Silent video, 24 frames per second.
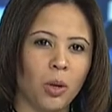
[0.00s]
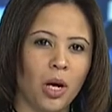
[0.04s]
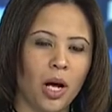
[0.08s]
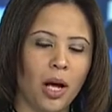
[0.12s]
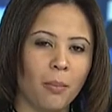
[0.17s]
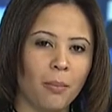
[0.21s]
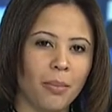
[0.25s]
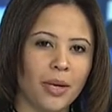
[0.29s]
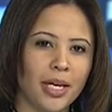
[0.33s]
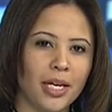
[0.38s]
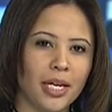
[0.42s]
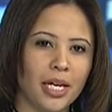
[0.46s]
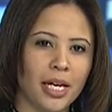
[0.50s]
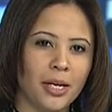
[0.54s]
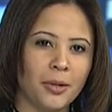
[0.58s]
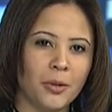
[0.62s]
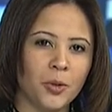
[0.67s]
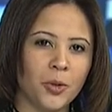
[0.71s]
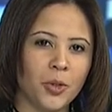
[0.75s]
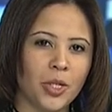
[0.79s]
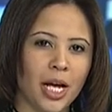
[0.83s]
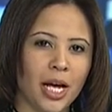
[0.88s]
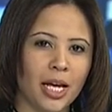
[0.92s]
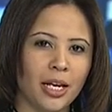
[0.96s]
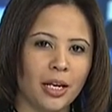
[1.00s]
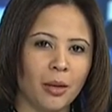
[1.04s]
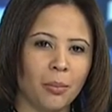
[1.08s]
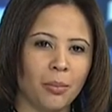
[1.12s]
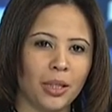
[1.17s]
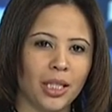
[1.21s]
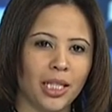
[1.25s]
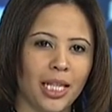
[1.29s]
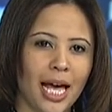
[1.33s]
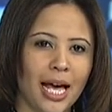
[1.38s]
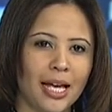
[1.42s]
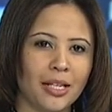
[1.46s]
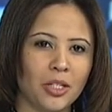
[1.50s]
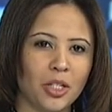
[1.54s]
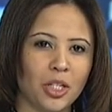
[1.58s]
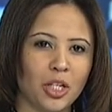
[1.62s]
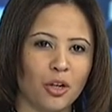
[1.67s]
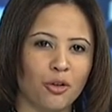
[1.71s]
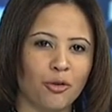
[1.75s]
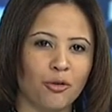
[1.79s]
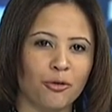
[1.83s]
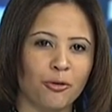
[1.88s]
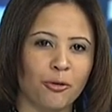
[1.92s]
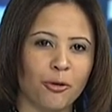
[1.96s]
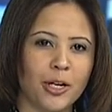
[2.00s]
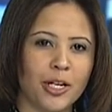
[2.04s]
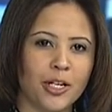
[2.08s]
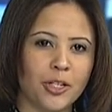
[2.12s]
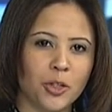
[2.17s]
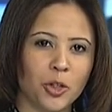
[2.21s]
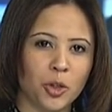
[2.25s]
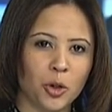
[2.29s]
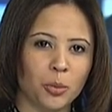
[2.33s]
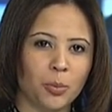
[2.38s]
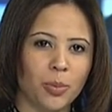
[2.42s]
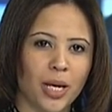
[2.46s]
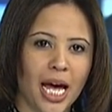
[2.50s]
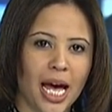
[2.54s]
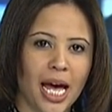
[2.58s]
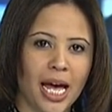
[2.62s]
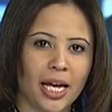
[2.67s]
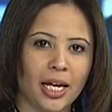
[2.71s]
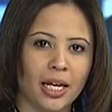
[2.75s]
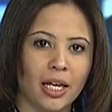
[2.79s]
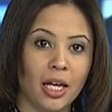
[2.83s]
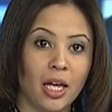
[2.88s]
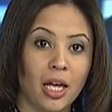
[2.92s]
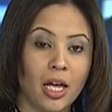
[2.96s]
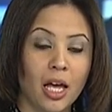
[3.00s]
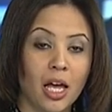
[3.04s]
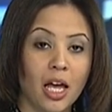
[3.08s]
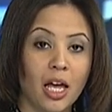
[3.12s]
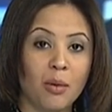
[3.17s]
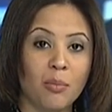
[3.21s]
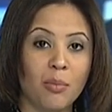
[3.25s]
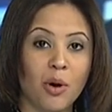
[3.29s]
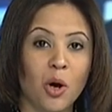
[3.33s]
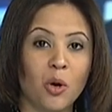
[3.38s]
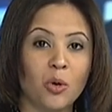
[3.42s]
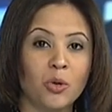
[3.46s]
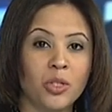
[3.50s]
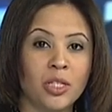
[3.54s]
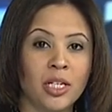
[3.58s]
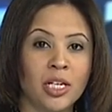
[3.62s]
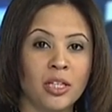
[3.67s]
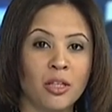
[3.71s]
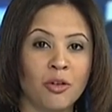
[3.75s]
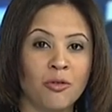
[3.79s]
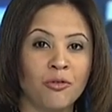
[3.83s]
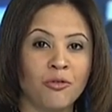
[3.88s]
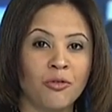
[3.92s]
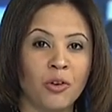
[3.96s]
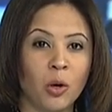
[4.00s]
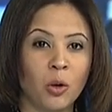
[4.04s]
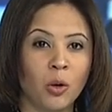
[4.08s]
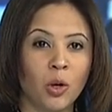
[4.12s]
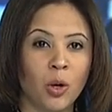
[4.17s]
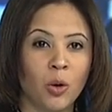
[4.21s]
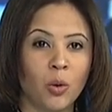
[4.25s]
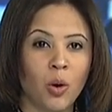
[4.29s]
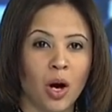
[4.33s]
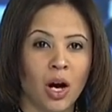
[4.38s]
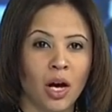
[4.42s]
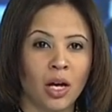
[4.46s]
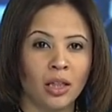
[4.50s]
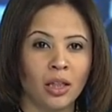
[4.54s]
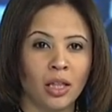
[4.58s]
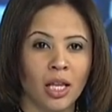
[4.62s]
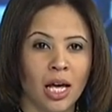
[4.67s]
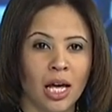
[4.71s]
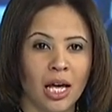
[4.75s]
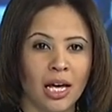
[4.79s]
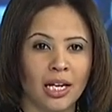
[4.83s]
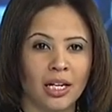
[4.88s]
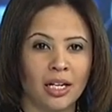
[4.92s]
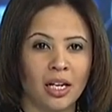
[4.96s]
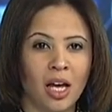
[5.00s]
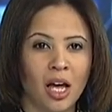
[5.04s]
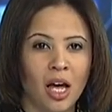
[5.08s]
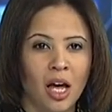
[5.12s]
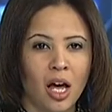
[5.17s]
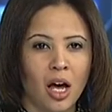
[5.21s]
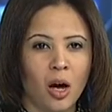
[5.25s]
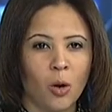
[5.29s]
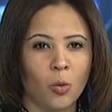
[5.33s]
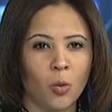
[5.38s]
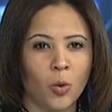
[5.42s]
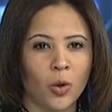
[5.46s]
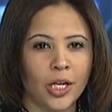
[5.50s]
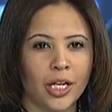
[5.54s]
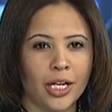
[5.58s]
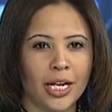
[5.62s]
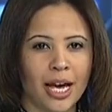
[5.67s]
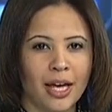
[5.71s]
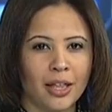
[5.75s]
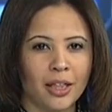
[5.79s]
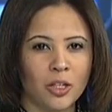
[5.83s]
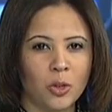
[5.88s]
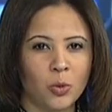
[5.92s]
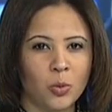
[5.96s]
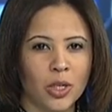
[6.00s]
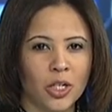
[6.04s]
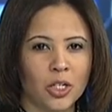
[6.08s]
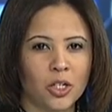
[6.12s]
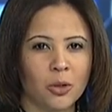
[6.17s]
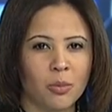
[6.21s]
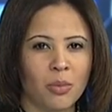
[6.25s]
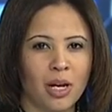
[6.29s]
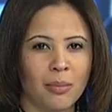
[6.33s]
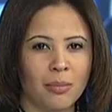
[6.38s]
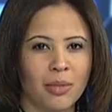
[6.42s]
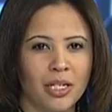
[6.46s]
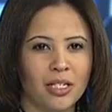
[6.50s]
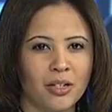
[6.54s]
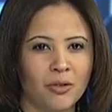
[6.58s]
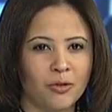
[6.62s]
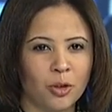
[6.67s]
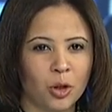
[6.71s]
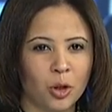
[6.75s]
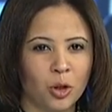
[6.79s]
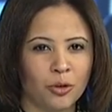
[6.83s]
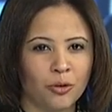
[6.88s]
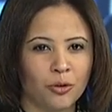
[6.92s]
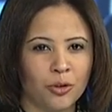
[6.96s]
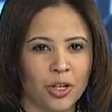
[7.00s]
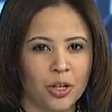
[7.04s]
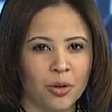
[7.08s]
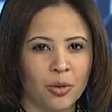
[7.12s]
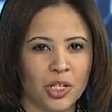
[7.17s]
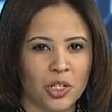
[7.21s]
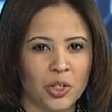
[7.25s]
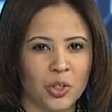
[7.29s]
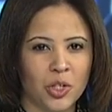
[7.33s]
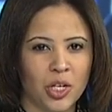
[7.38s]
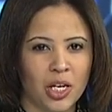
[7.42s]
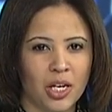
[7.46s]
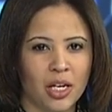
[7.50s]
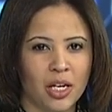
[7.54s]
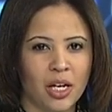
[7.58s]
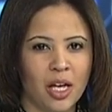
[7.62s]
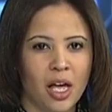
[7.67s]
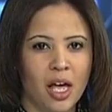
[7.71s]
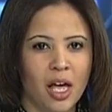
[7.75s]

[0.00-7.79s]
puppy inside a plastic freezer bag and posting the photo online. A warning now, this picture might be difficult for you to see.